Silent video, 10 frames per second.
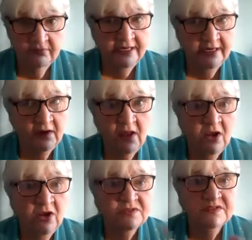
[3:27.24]
in
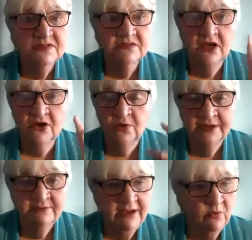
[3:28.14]
loss, not
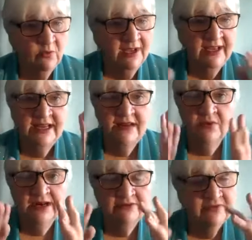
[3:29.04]
going my way, when
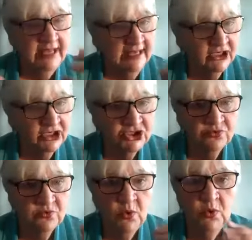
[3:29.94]
I feel out of
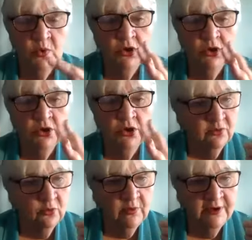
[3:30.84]
control or
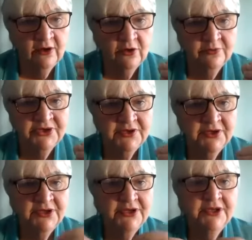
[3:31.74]
overwhelmed,
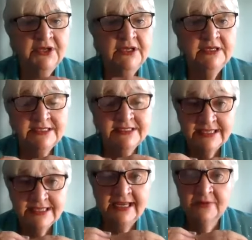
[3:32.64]
to
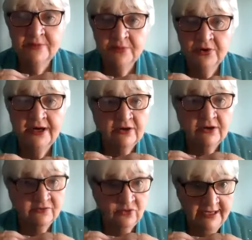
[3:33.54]
say a prayer
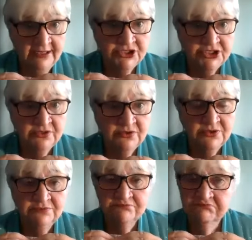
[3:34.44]
of
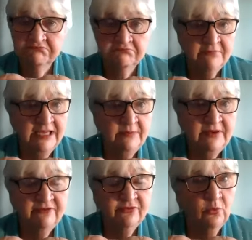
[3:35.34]
gratitude, maybe
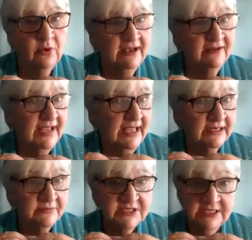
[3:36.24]
for what I've had
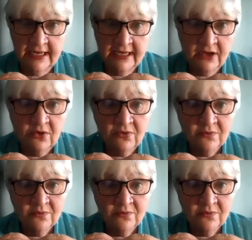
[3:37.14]
up to now,